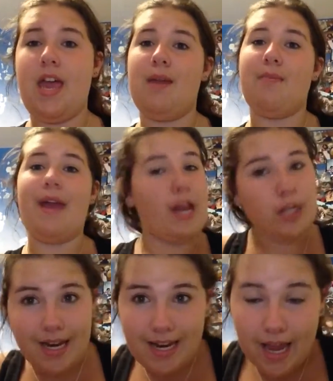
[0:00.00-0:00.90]
in my
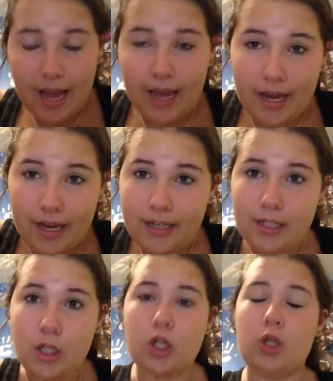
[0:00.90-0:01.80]
agenda
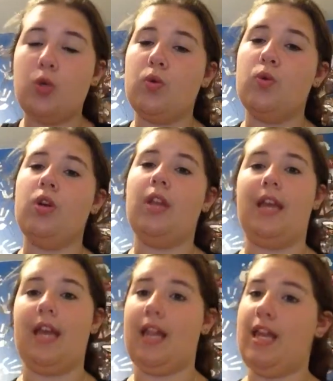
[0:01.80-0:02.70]
to do like